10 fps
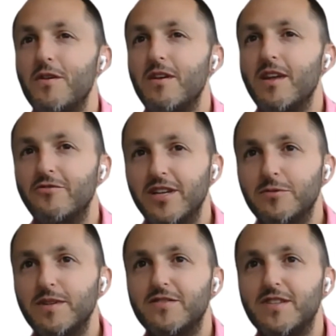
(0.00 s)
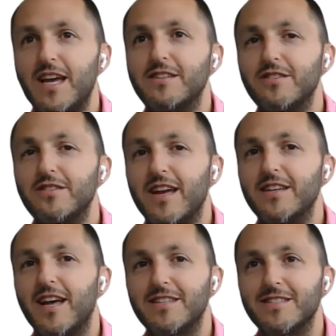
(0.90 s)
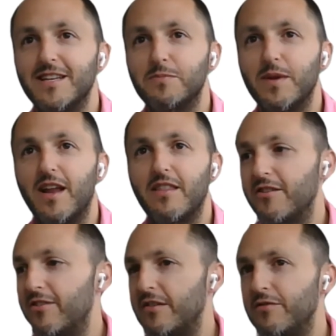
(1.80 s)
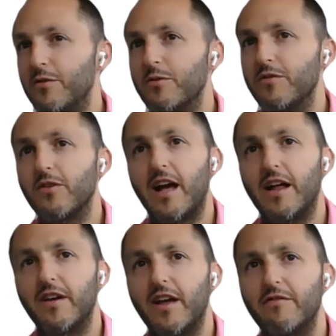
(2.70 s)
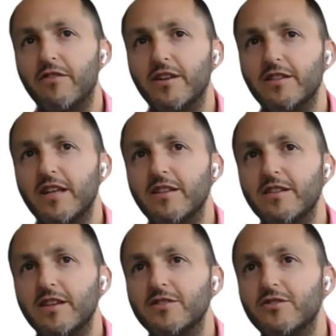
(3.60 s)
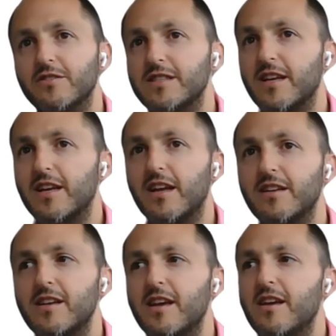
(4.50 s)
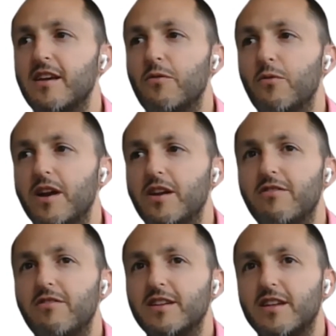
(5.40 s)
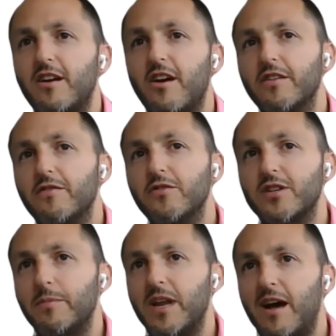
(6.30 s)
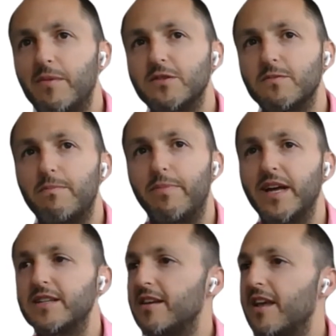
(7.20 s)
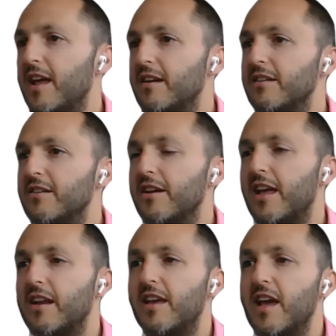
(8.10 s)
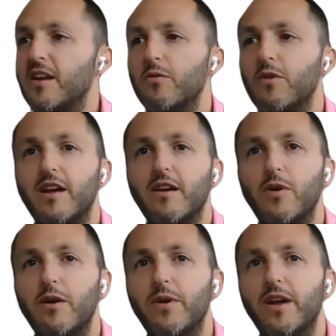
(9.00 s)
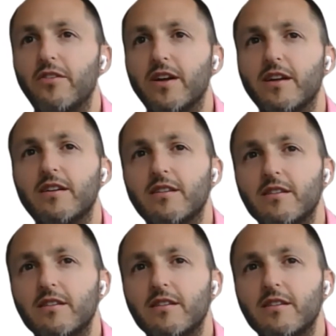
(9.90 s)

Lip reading: Enrichment of data, and data, as I said, has been, I think, around for kind of ever in the insurance thing. Where do you think it's going to go in the future? I mean, how much better can it get? Where are we going?